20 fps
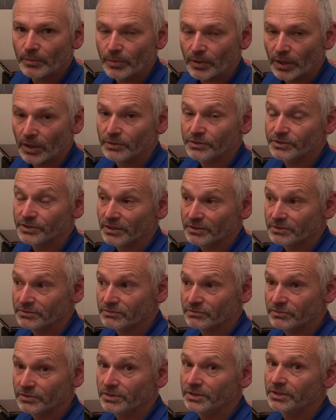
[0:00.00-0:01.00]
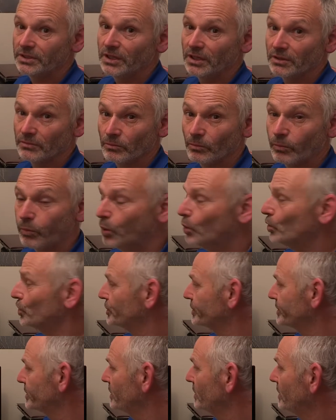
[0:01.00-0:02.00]
Pro. So it's really getting
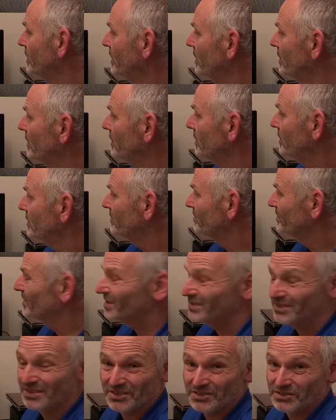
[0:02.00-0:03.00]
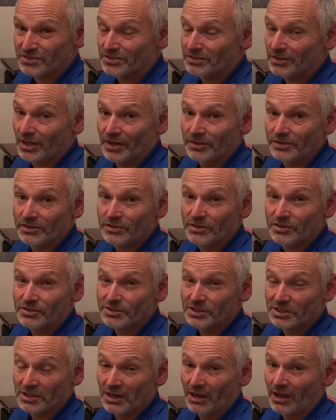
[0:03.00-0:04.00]
pushed, but it's only
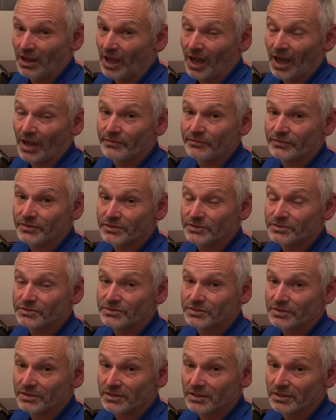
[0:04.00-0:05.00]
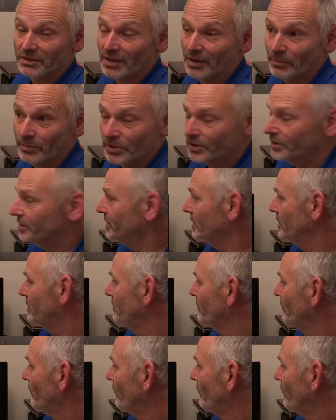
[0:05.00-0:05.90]
using half its ability.